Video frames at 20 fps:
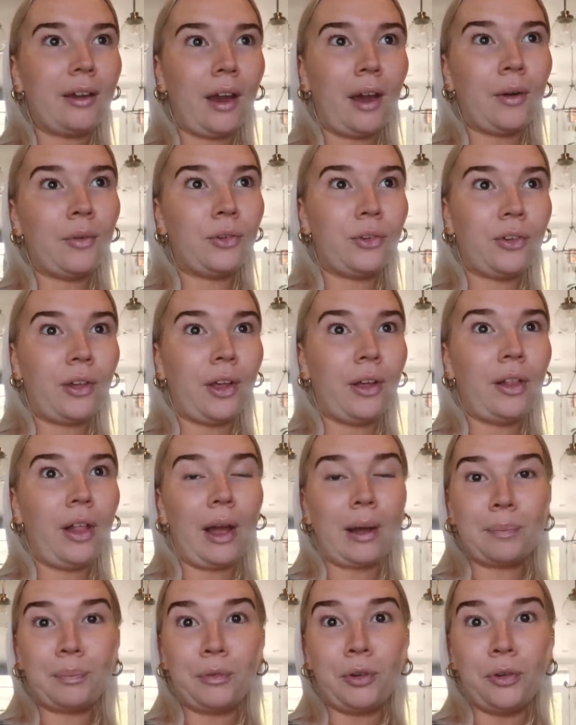I would say
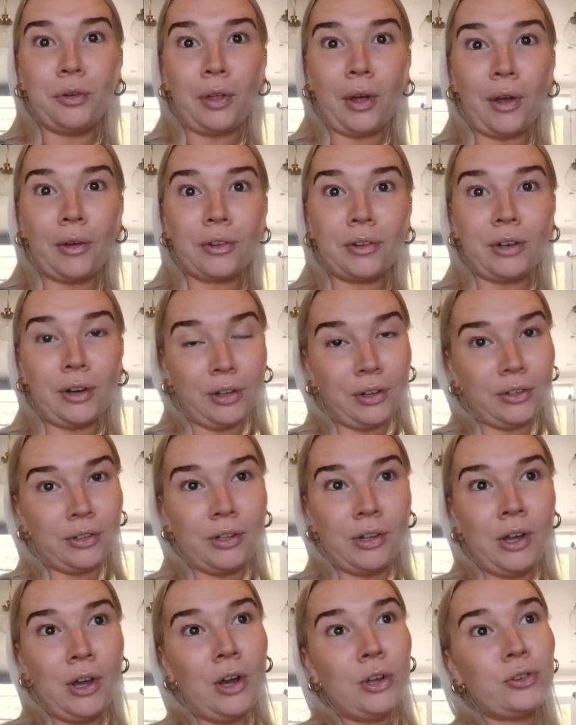like
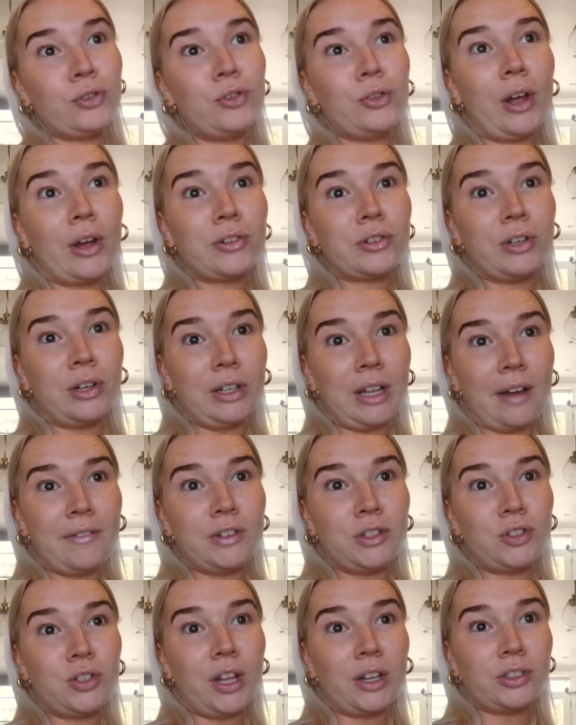
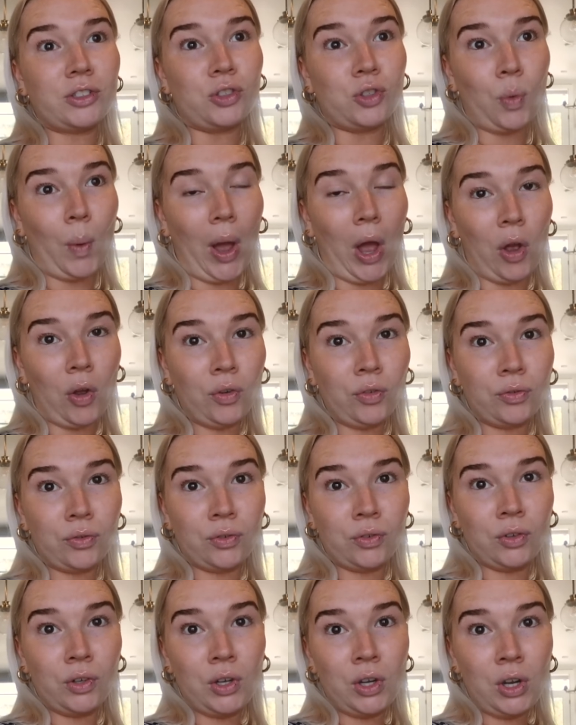2011,
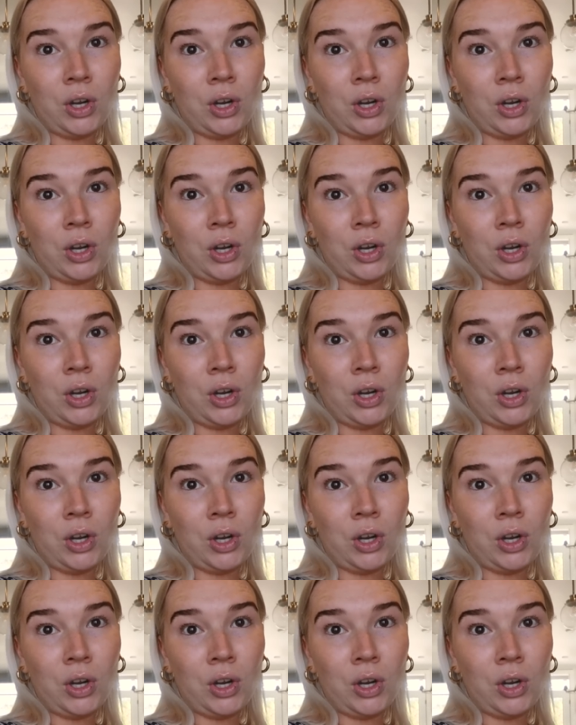2012,